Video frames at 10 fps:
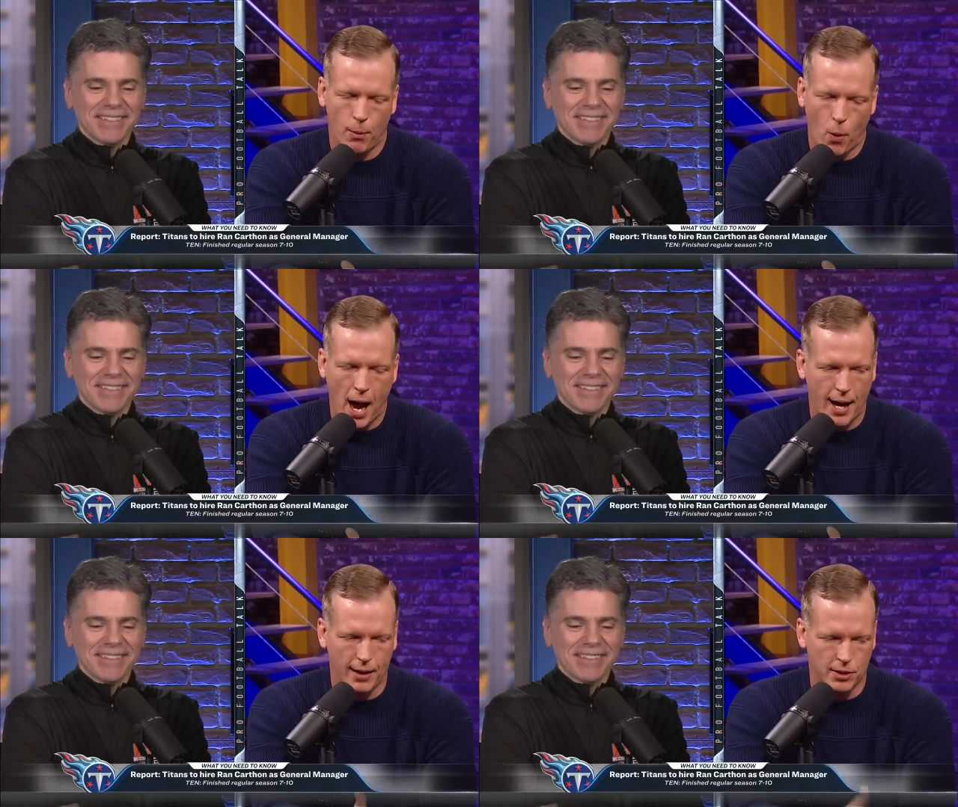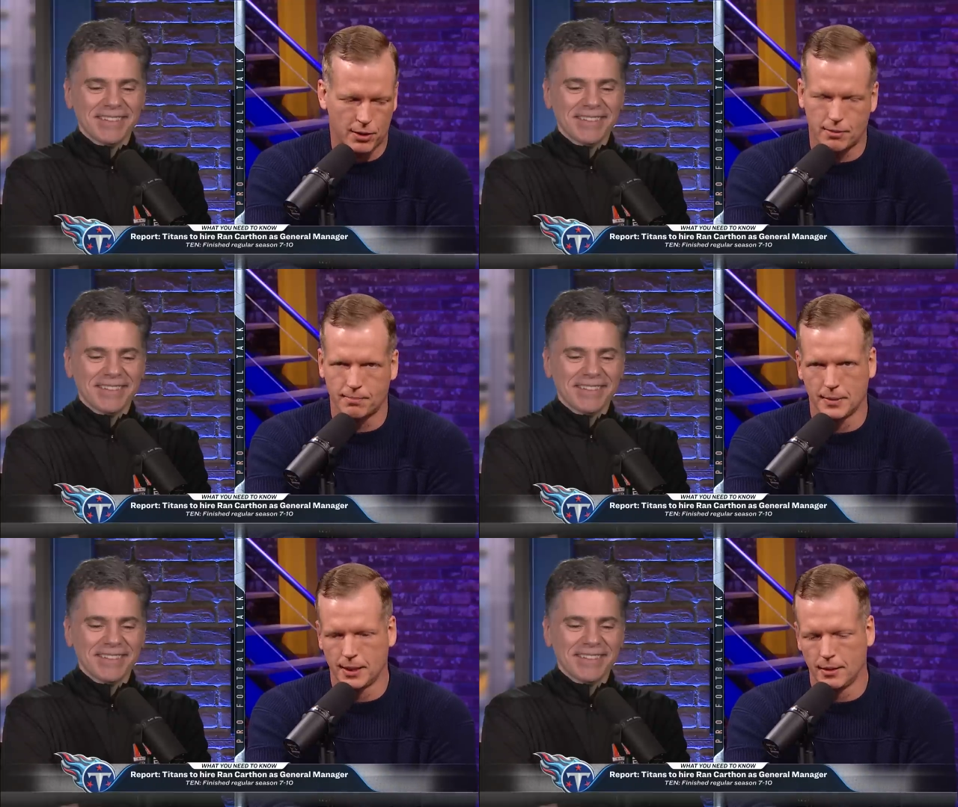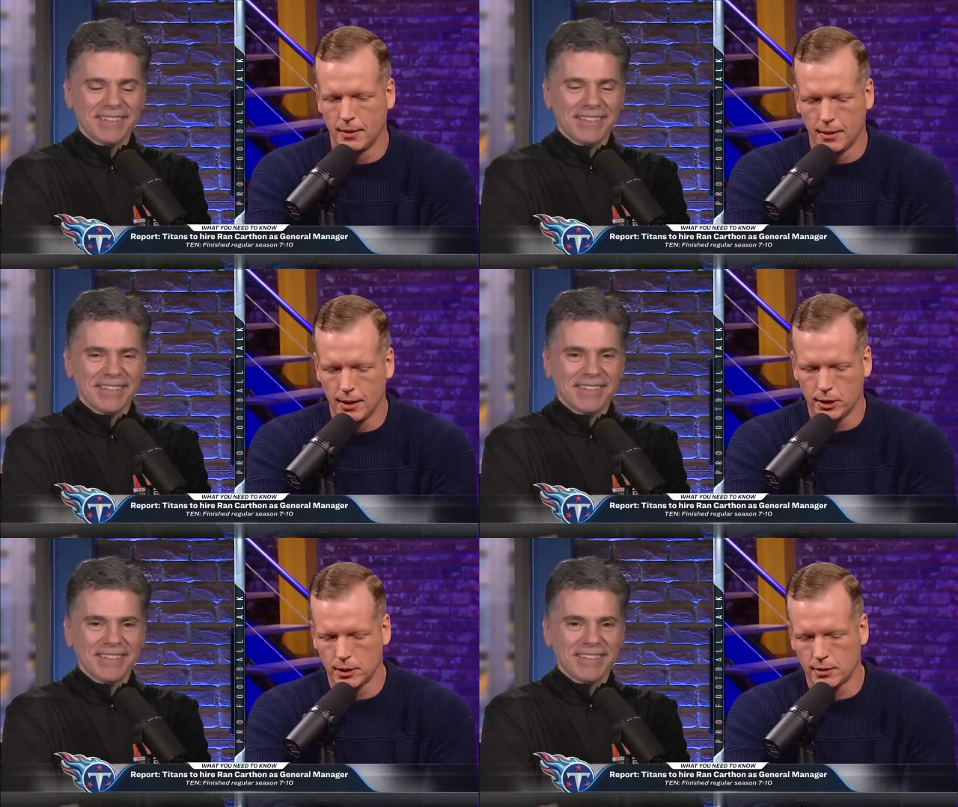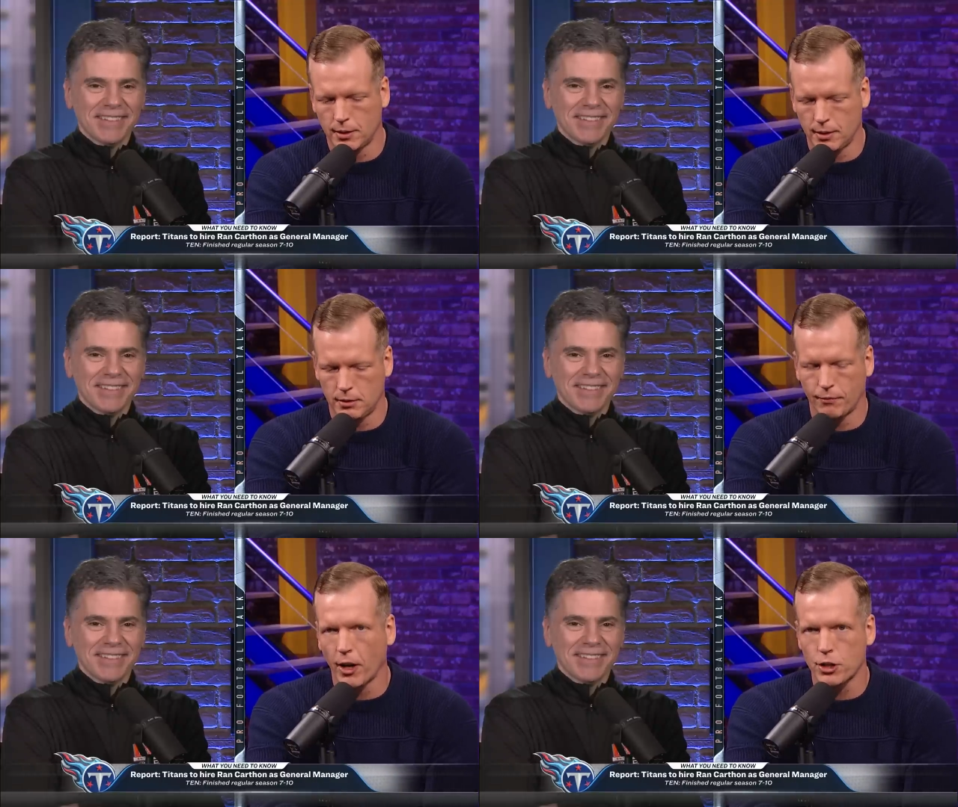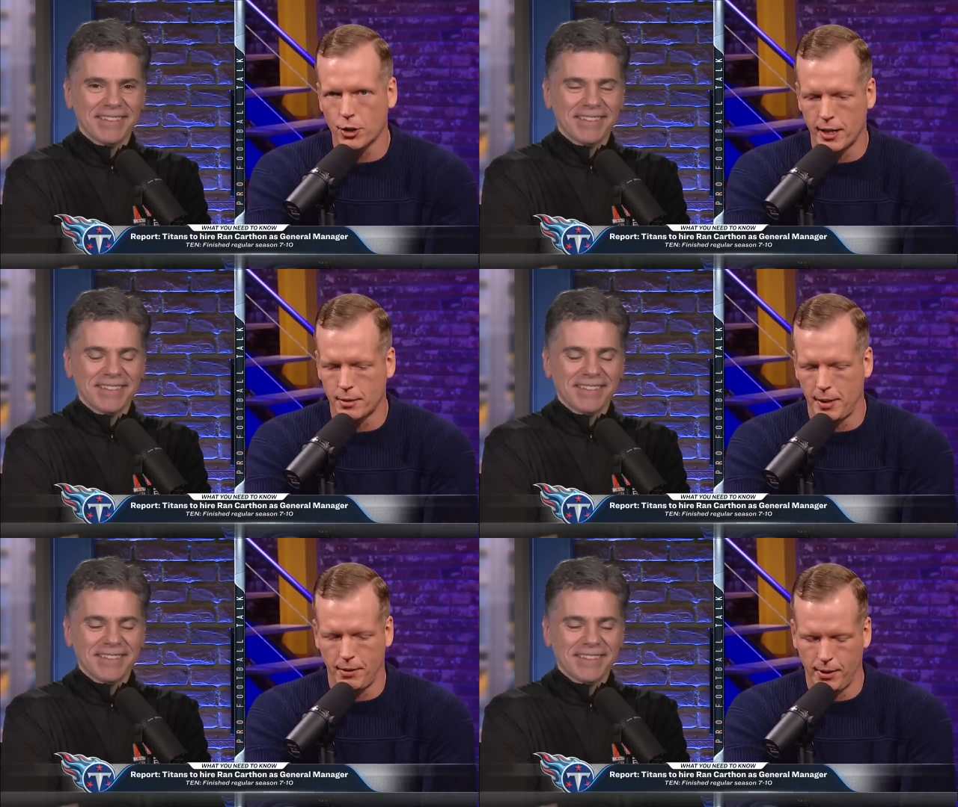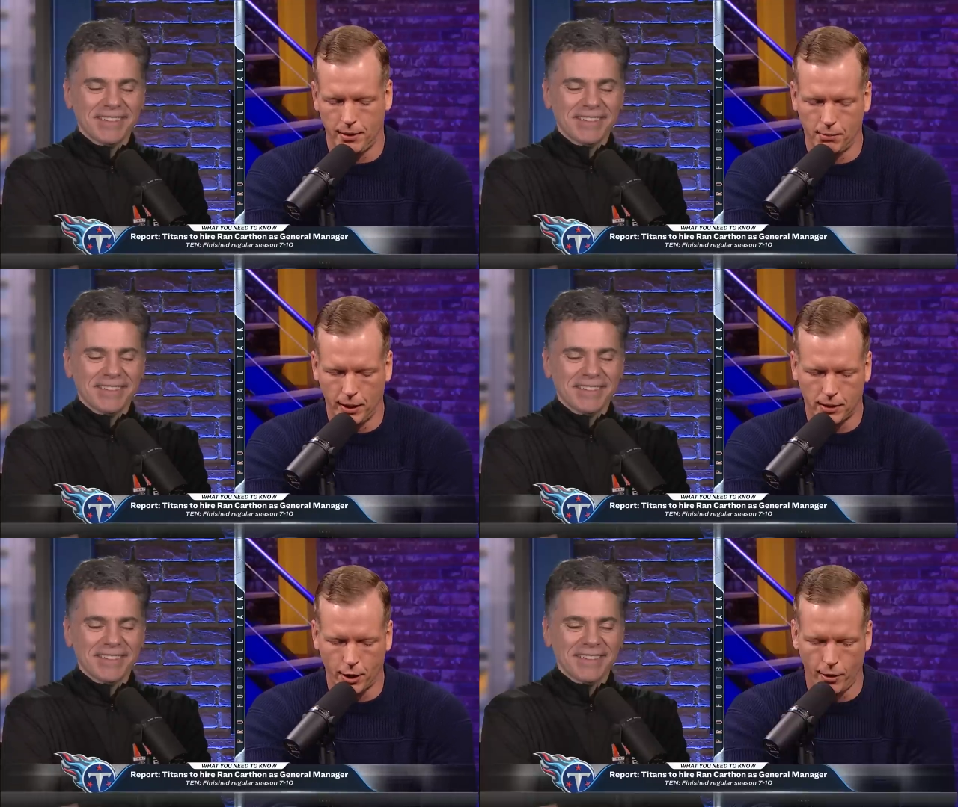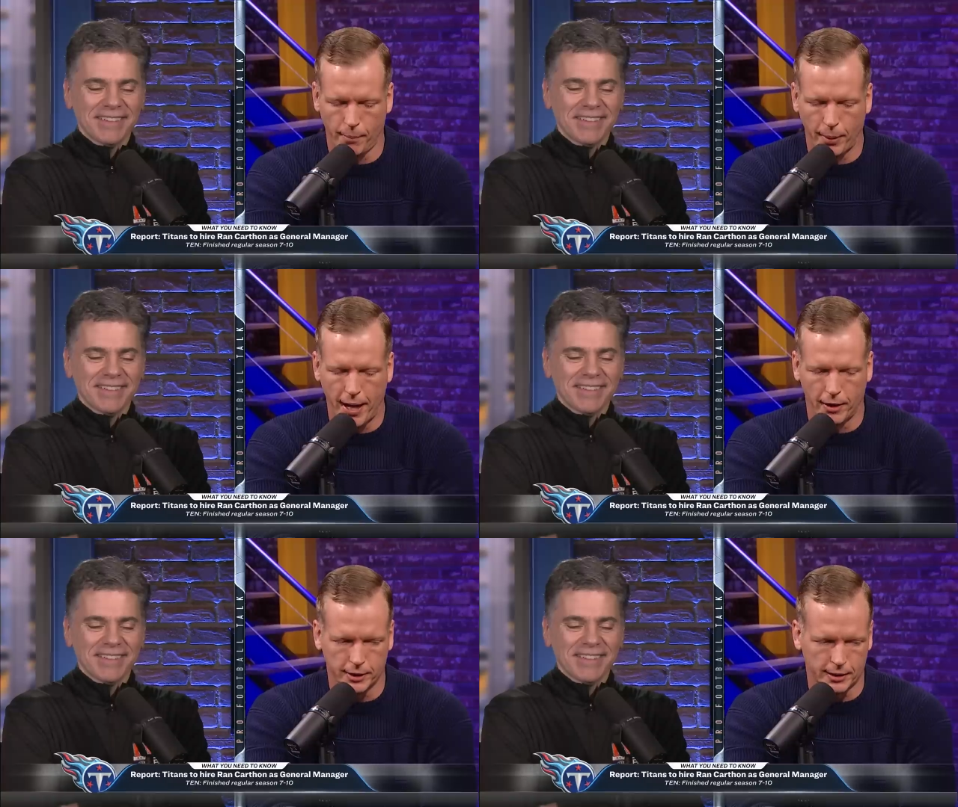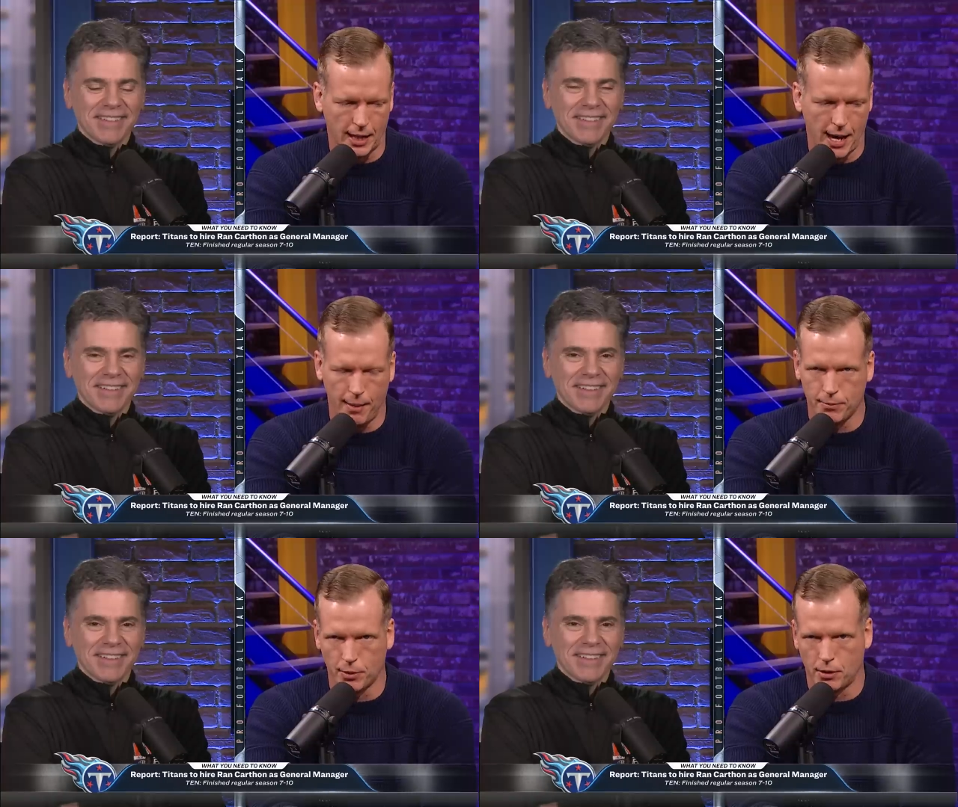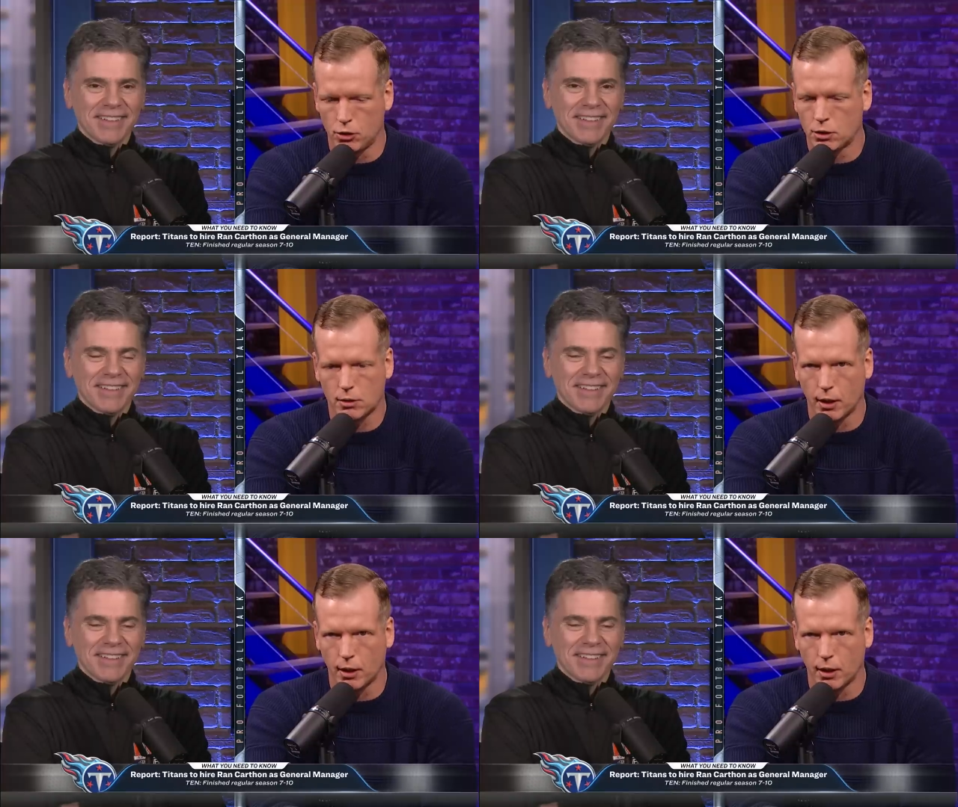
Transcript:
Speaker 1: Why? I just, it just it frustrates me with with current players at times with